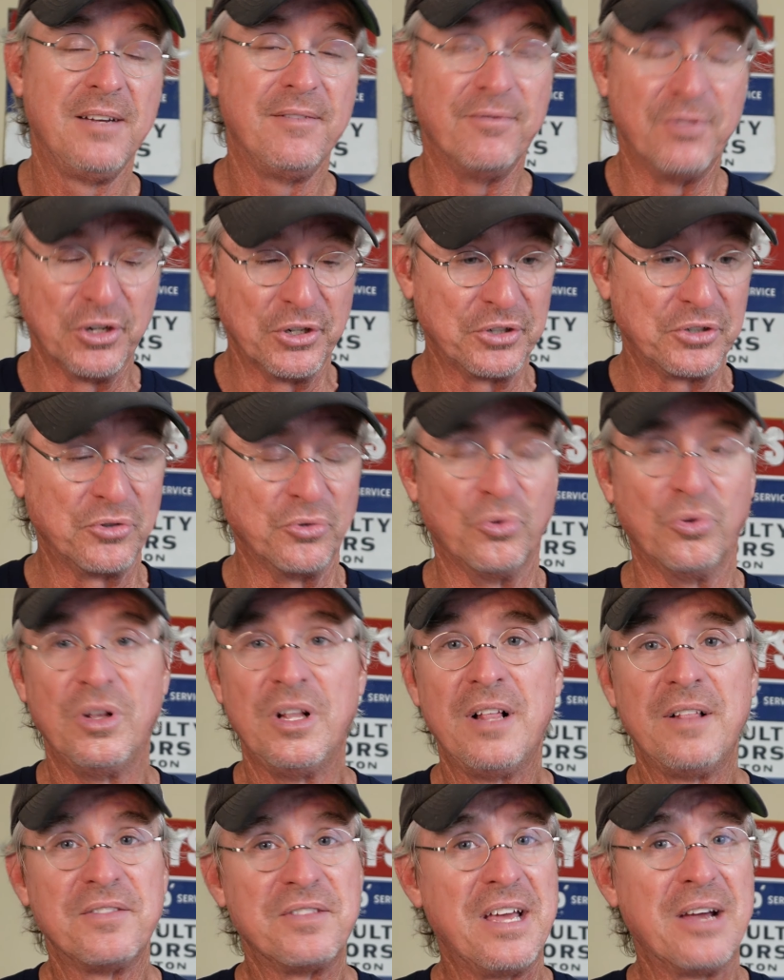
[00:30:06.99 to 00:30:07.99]
Very cool.
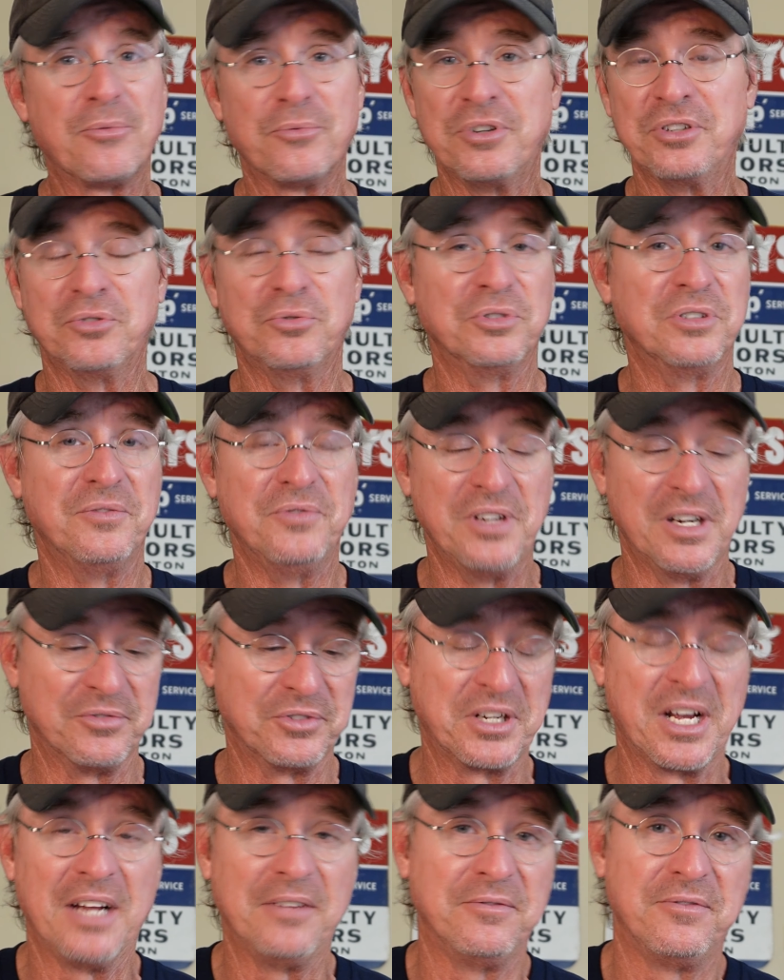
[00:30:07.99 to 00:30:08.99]
That reel would have never
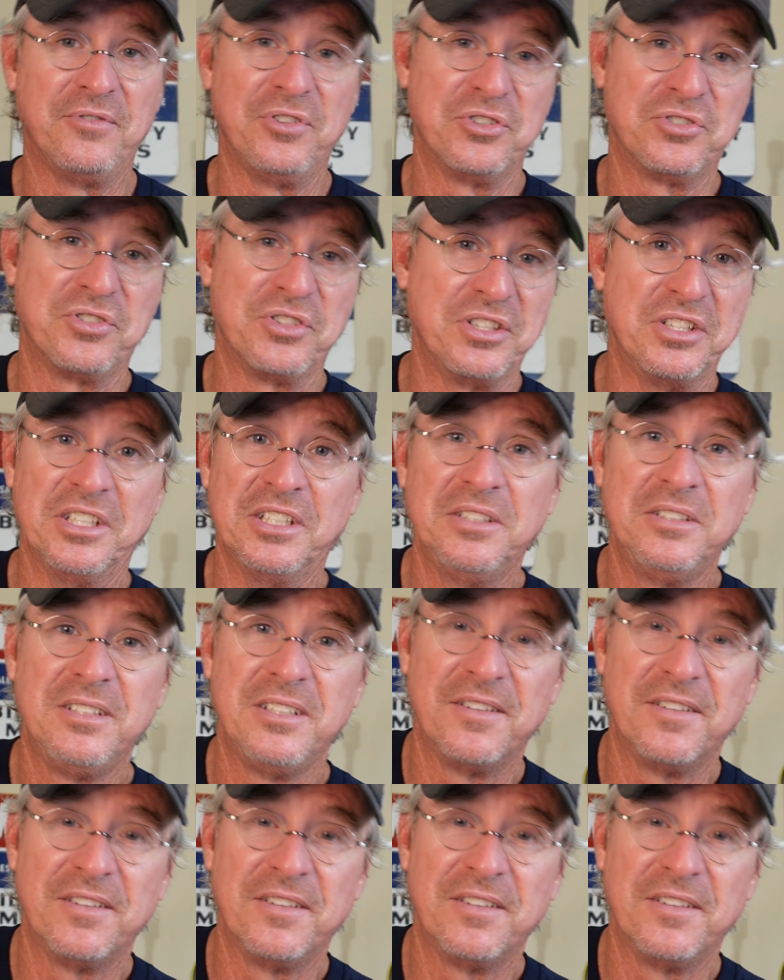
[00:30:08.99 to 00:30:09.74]
gotten fished again.